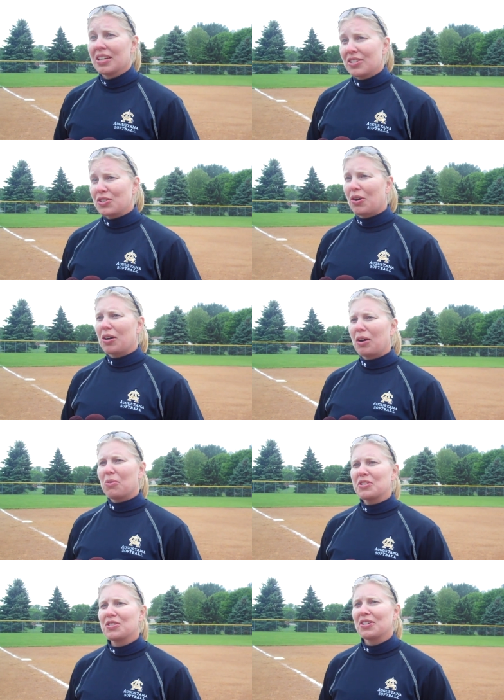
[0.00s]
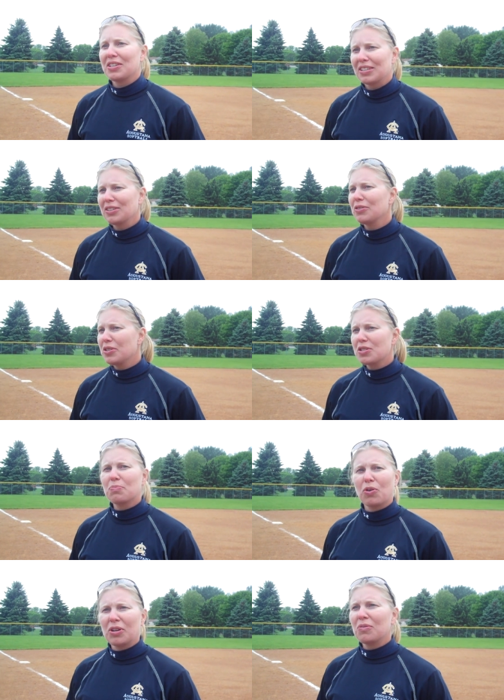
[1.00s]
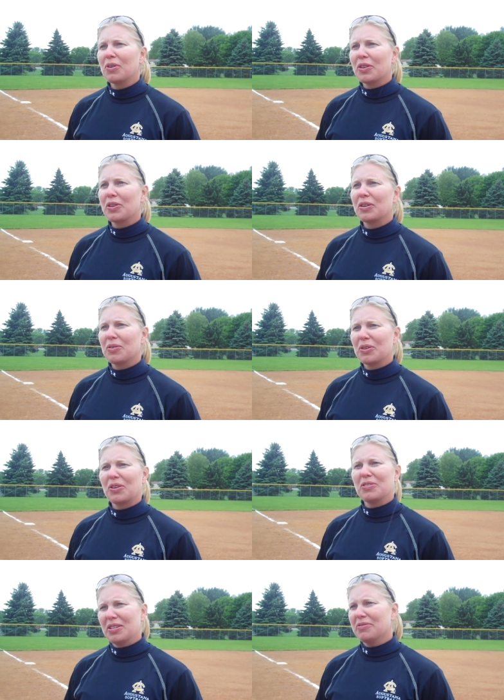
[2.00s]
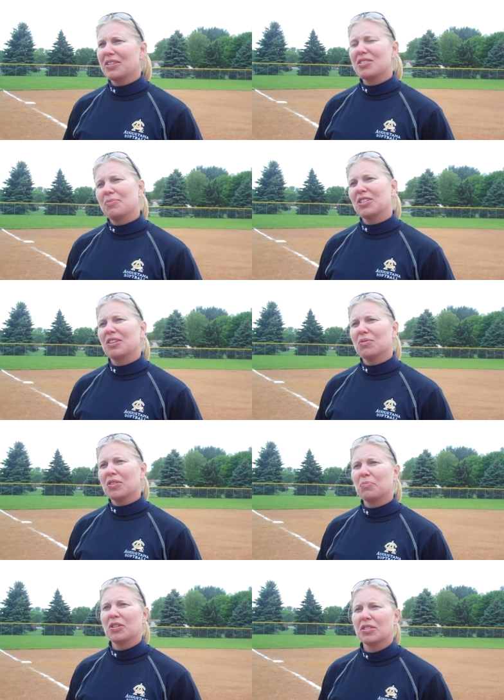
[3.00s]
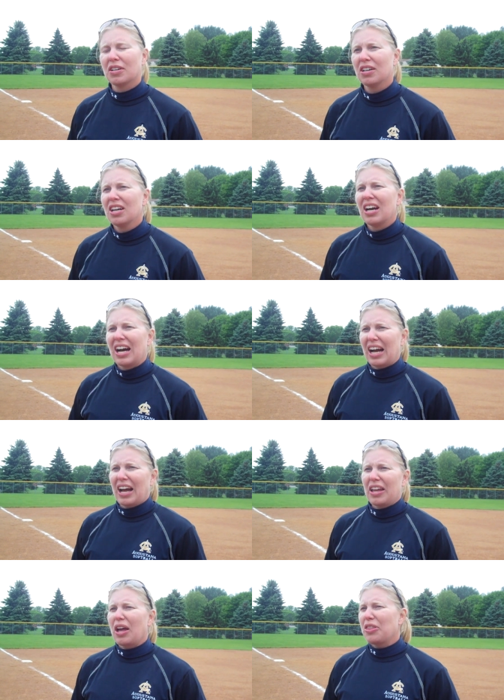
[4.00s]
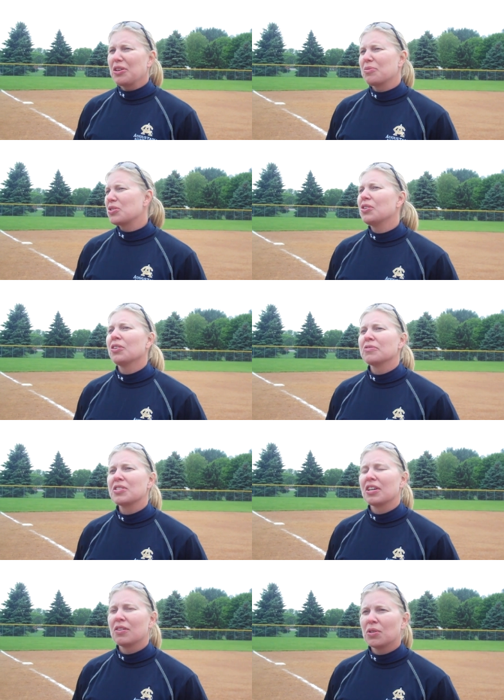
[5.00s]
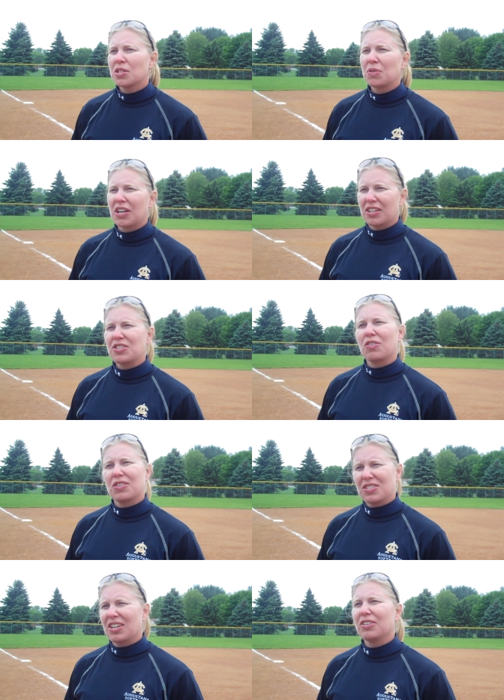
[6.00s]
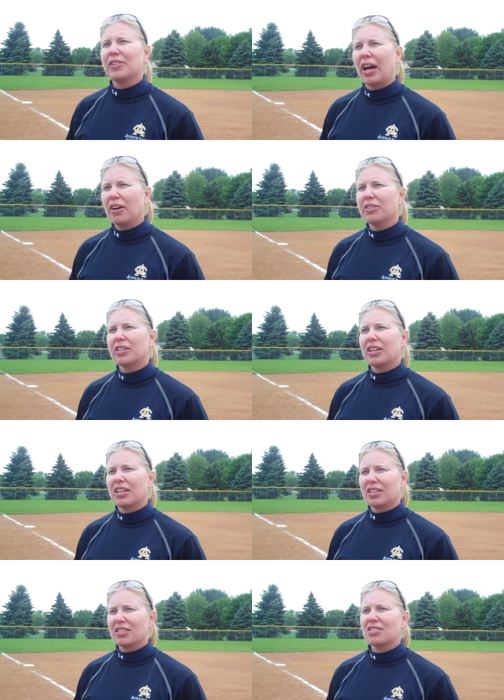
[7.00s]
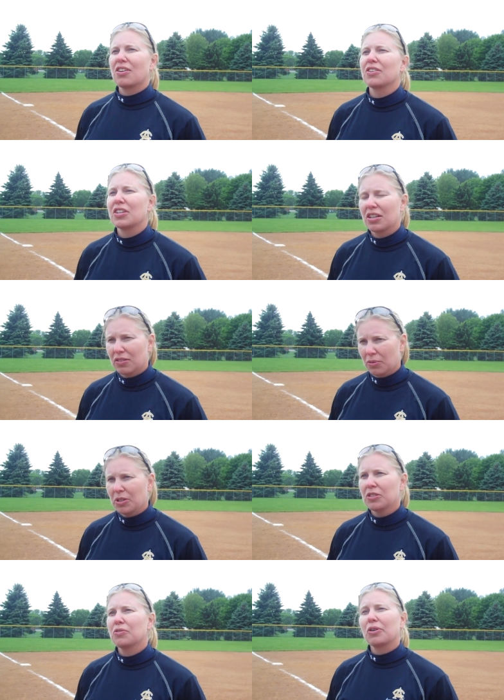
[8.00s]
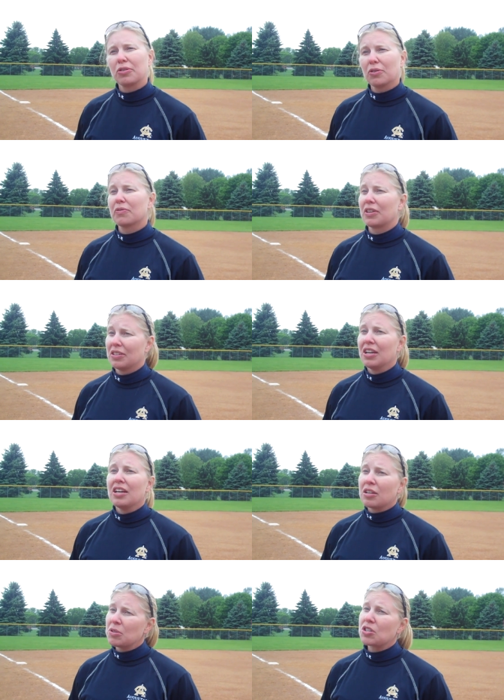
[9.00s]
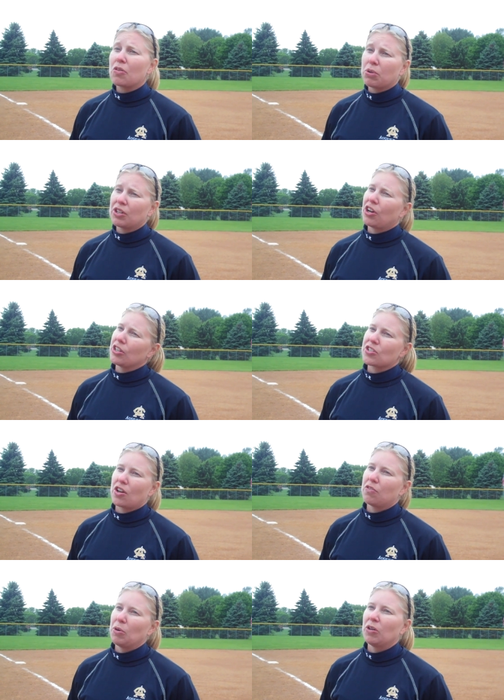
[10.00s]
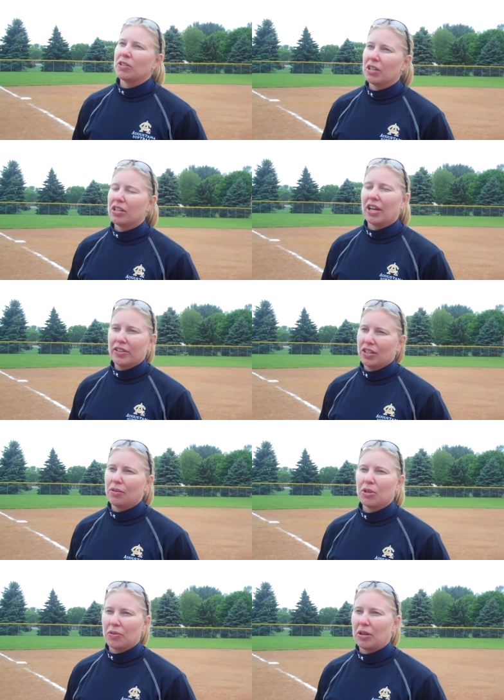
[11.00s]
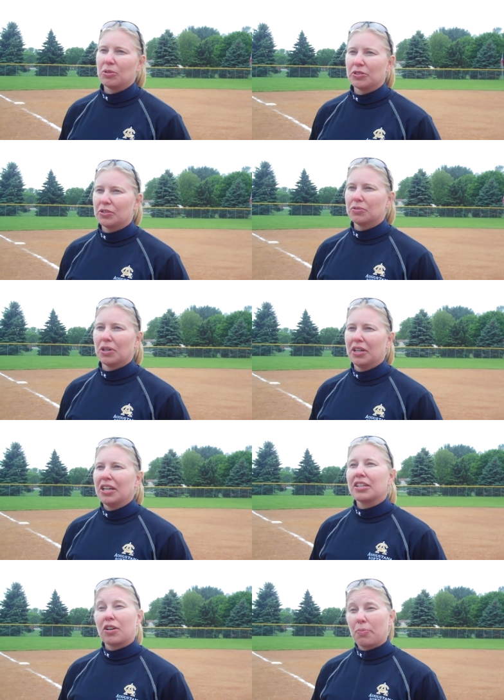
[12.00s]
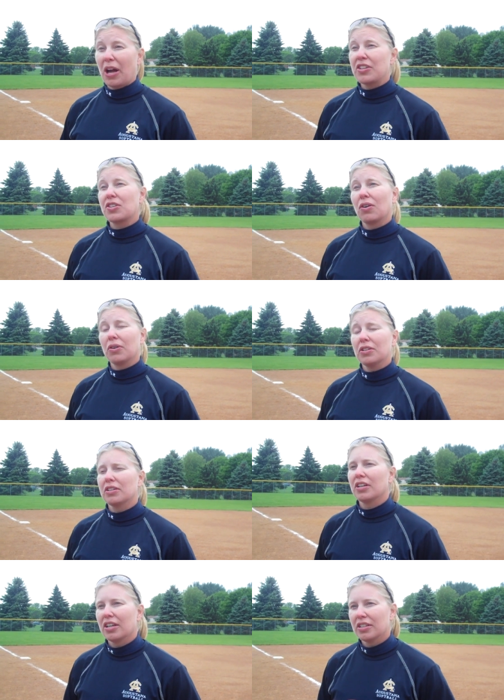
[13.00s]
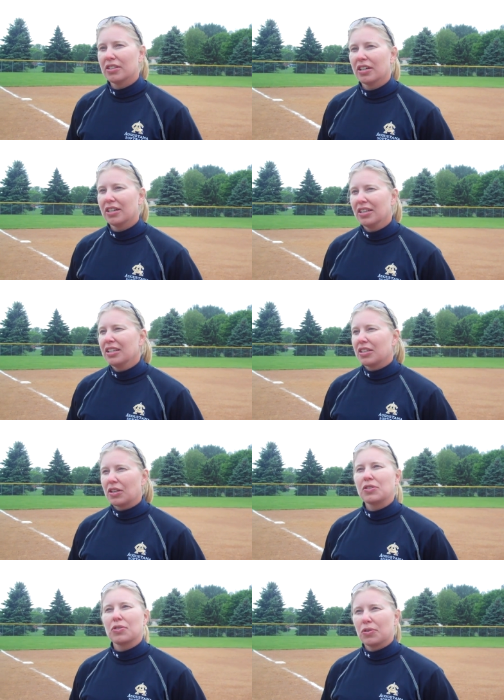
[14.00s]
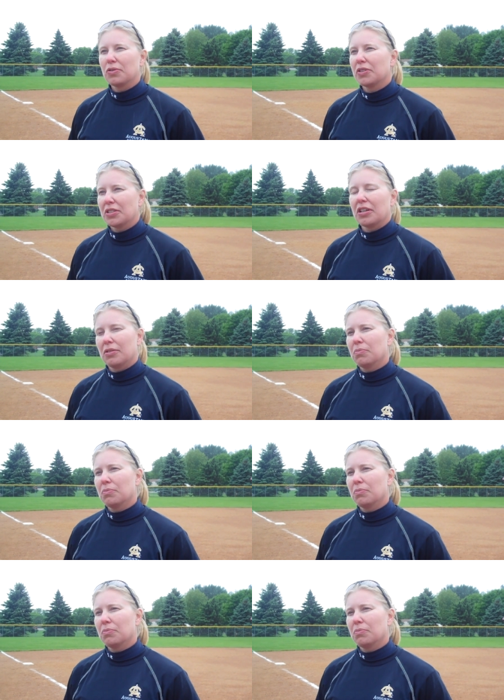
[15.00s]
So I was a little disappointed with our defense to begin with, but I think it was nerves. And once we kind of started to settle down and started to get a little bit into our groove, then we started playing Augie softball, and at the end we were able to get our bats going and get into the groove and